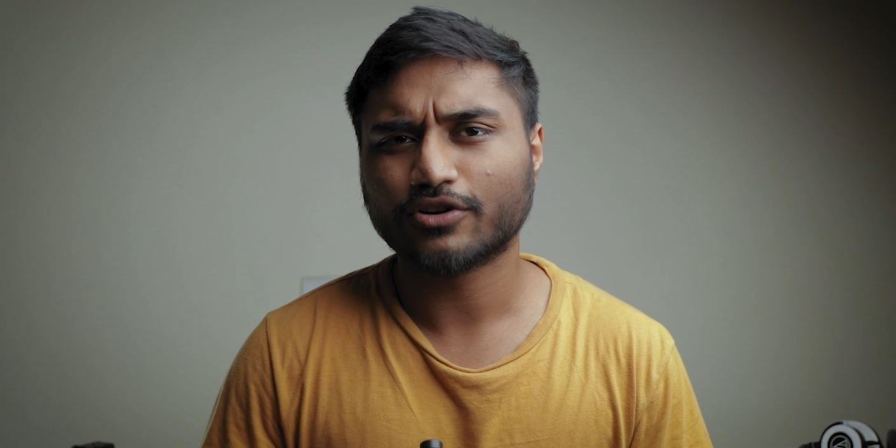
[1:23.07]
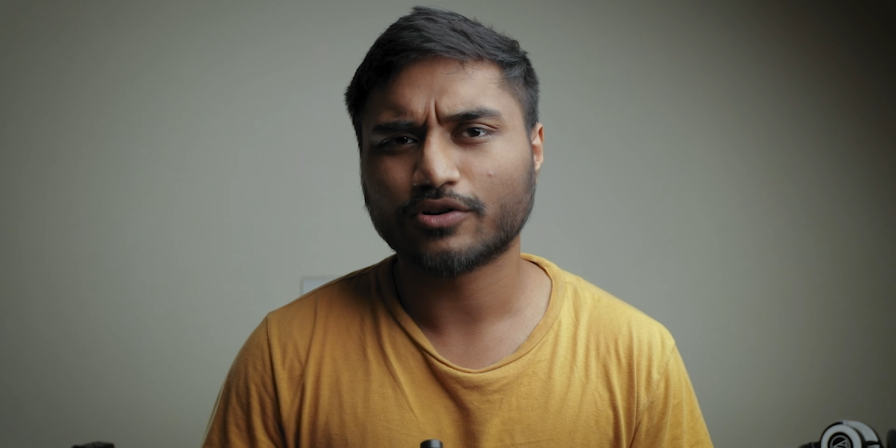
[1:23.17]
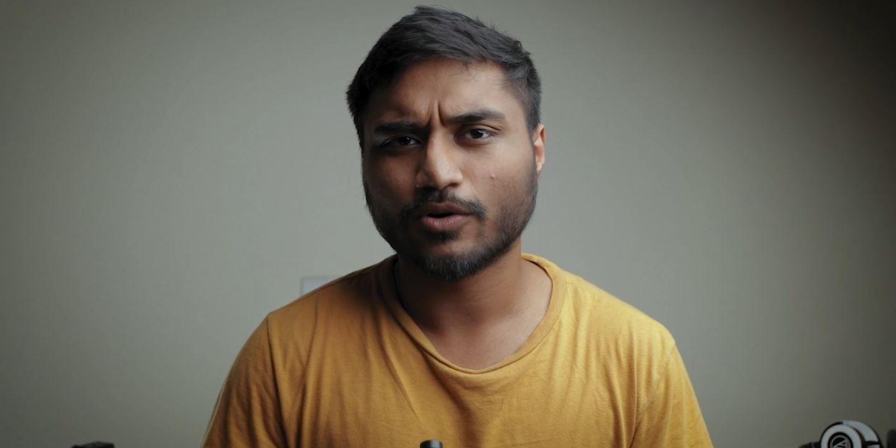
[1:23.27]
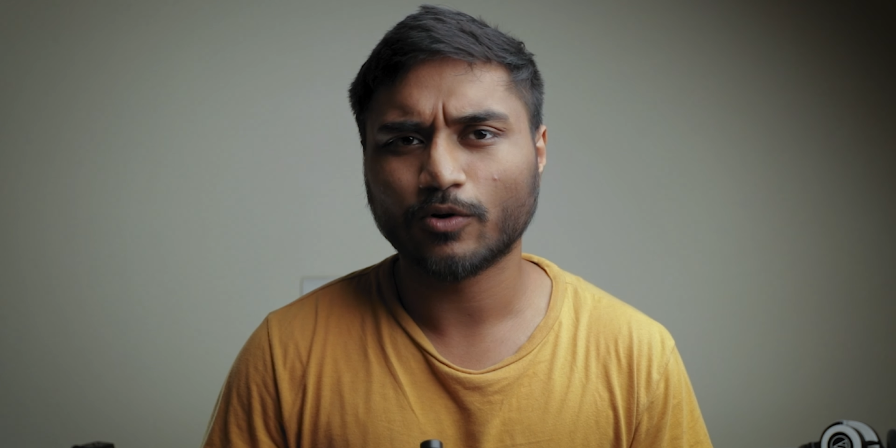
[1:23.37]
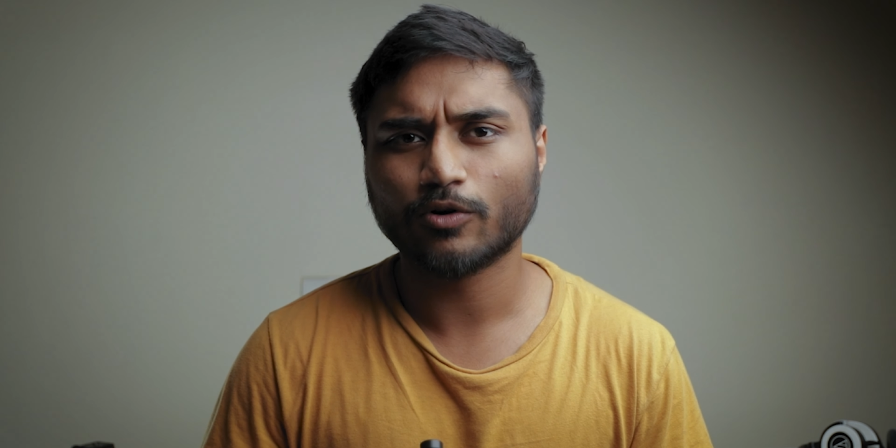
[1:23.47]
your
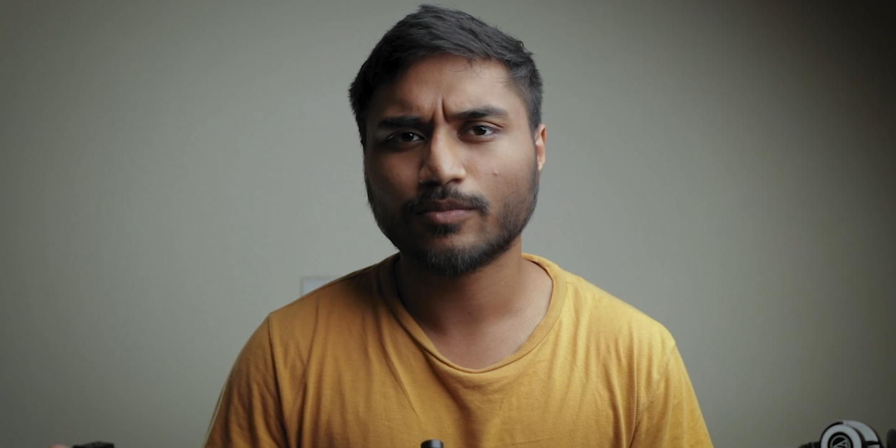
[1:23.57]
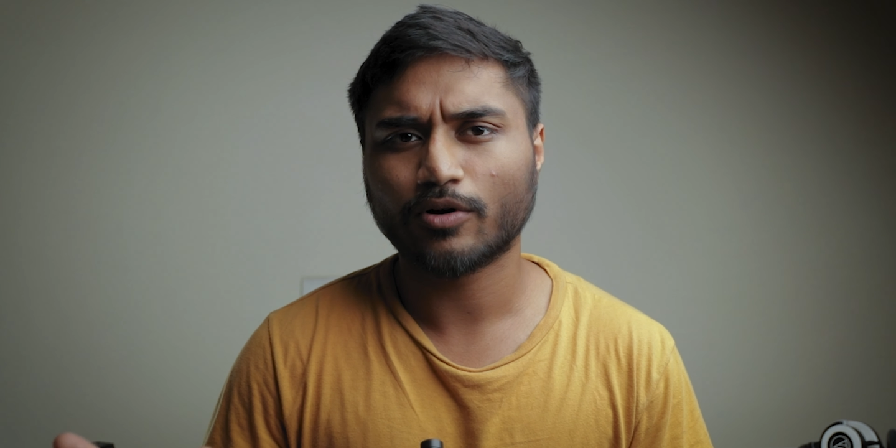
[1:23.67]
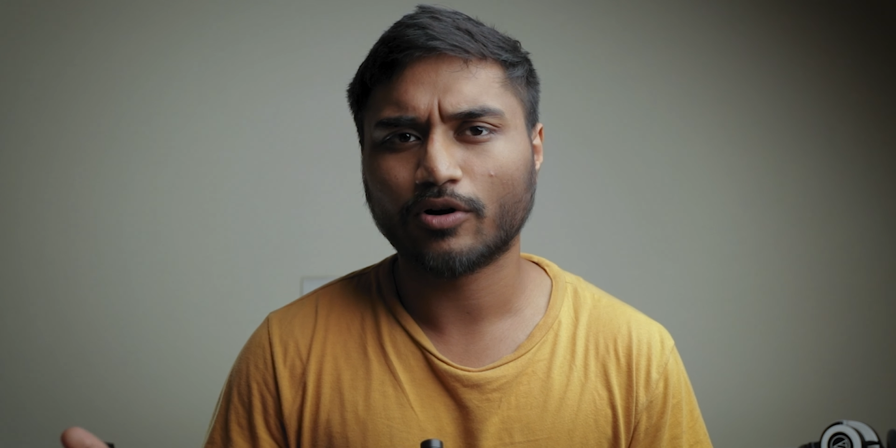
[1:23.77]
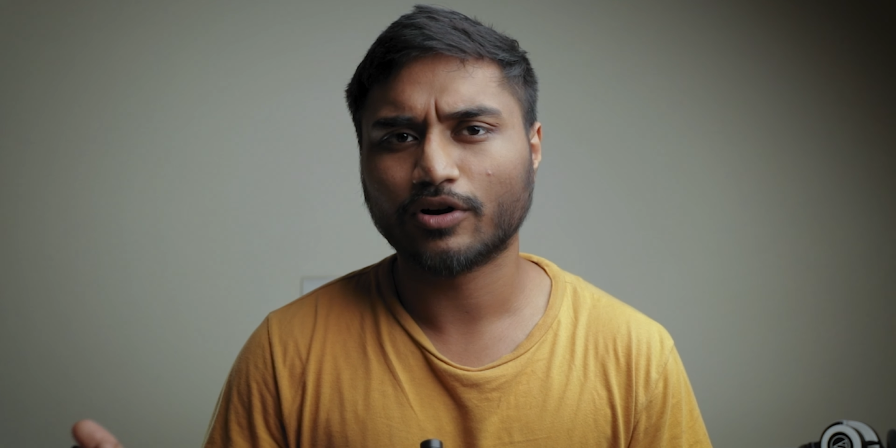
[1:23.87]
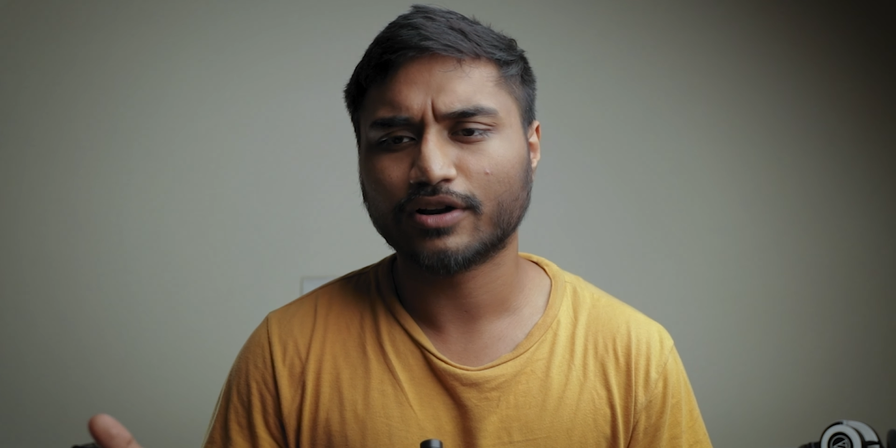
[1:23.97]

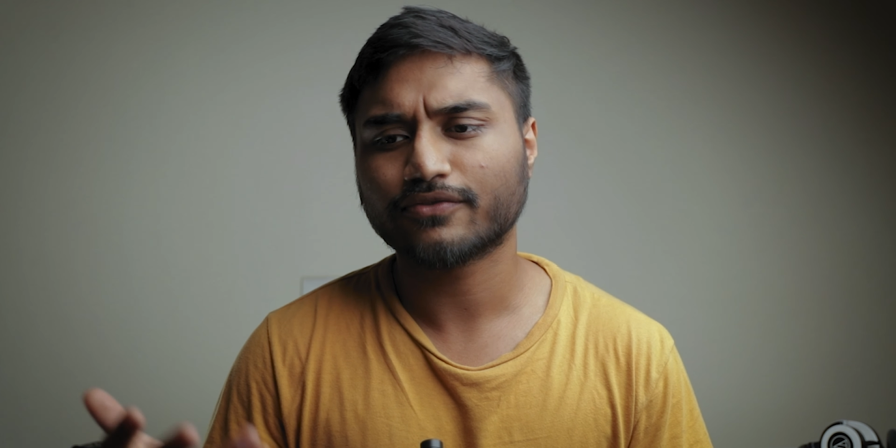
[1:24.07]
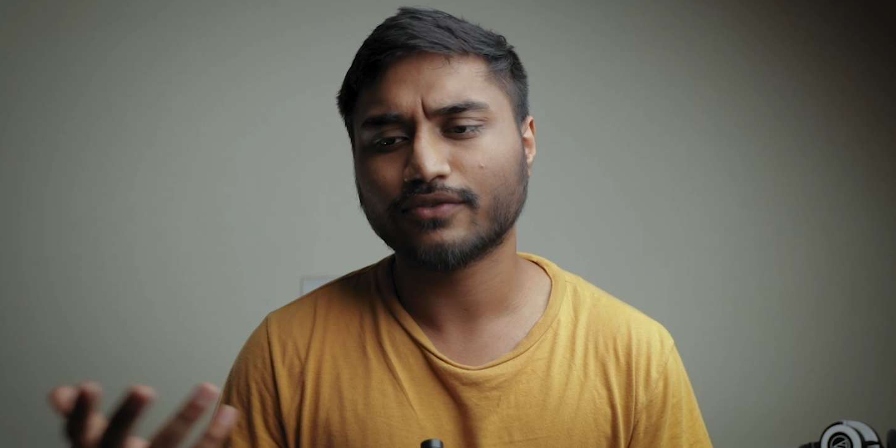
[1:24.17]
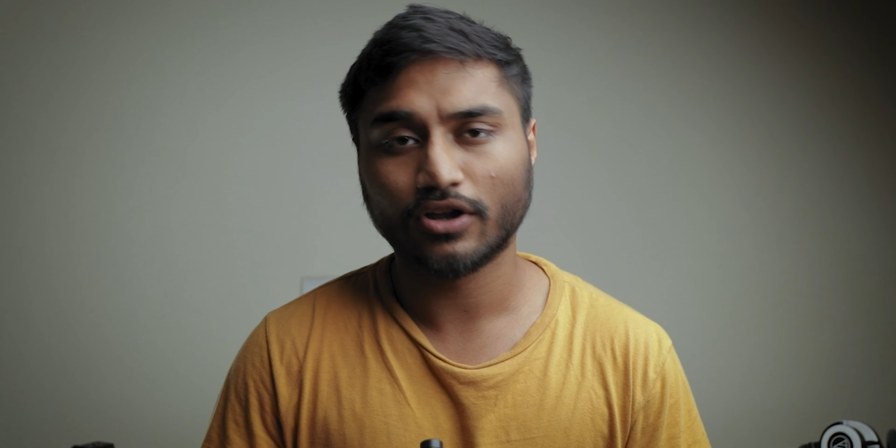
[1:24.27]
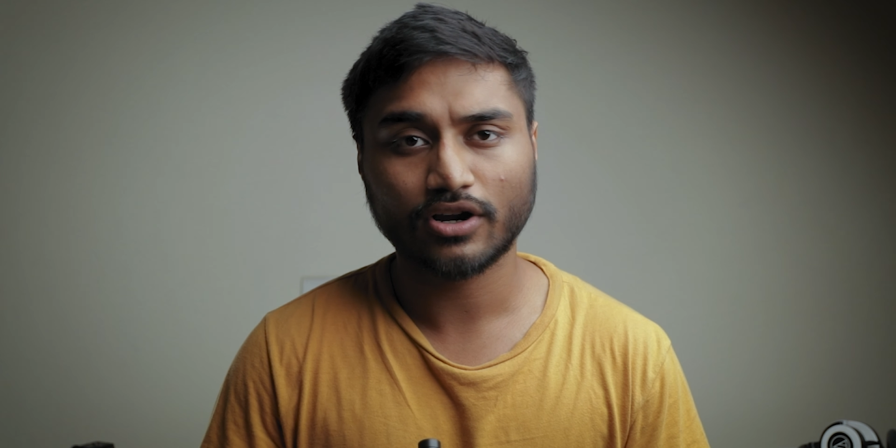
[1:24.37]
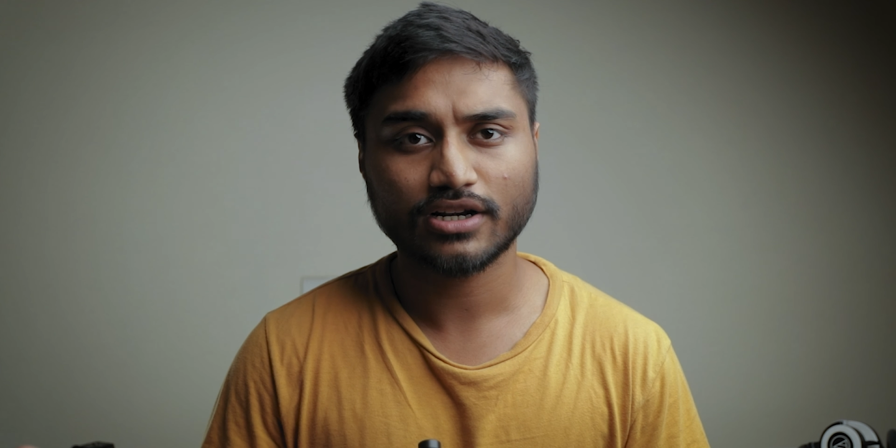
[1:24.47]
home or if
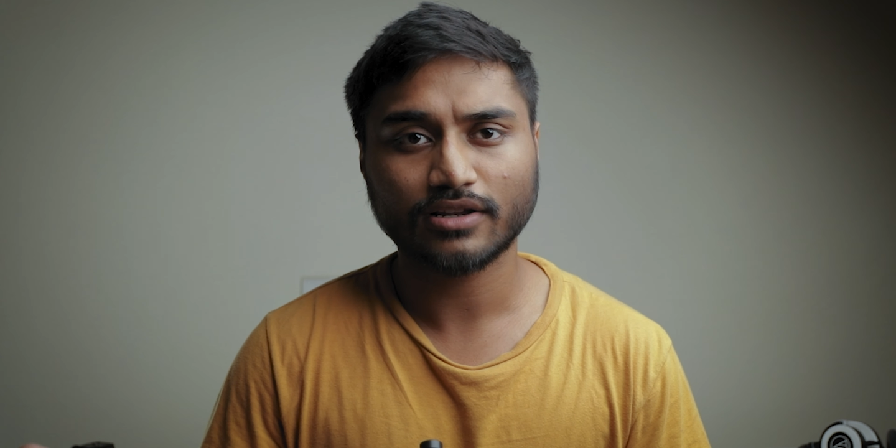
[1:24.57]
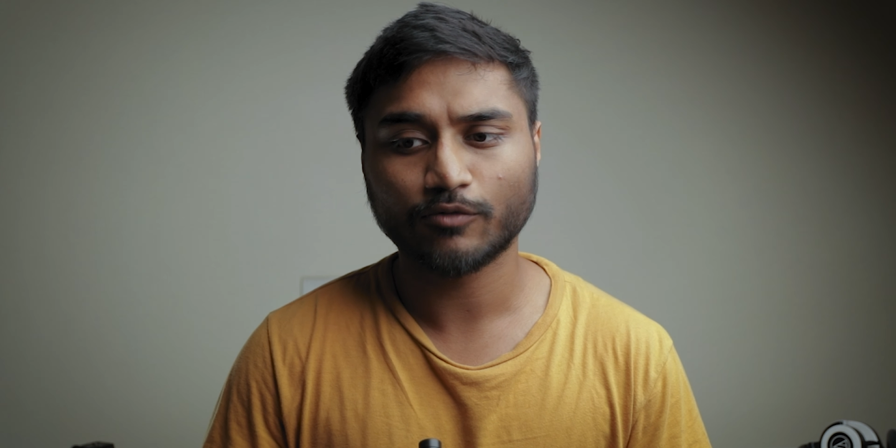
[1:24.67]
not